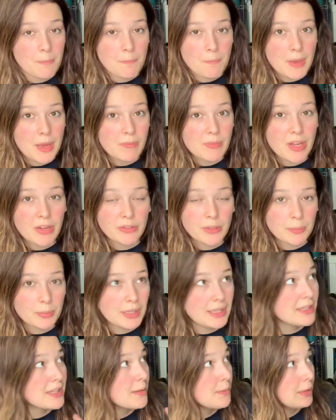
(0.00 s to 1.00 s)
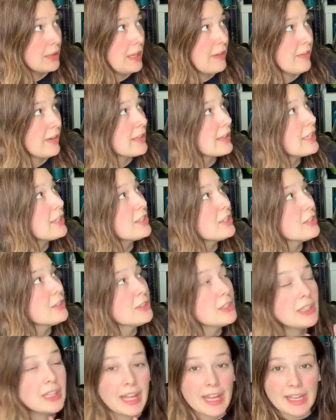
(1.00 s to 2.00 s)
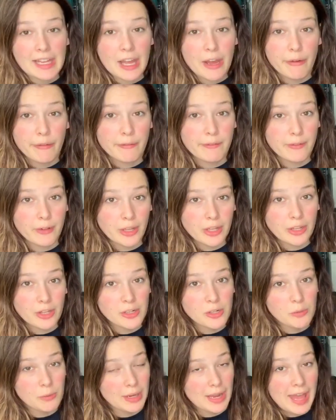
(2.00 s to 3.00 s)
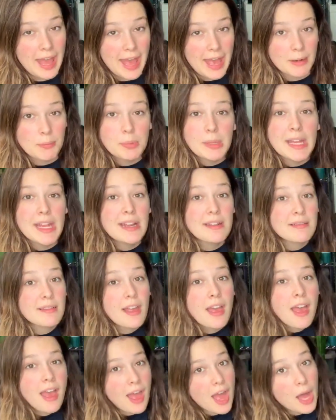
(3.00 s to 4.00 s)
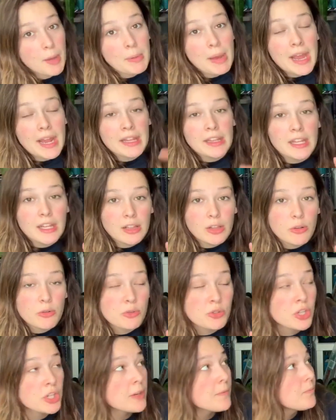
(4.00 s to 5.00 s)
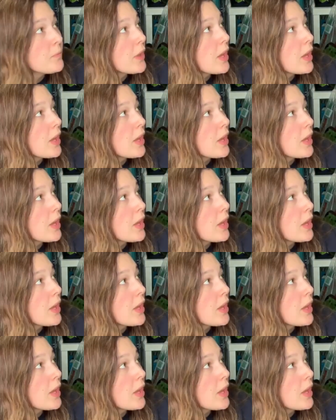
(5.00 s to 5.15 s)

Maybe I'll replace them and leave it, because I did like how full it looked when I had plants up high in the enclosure.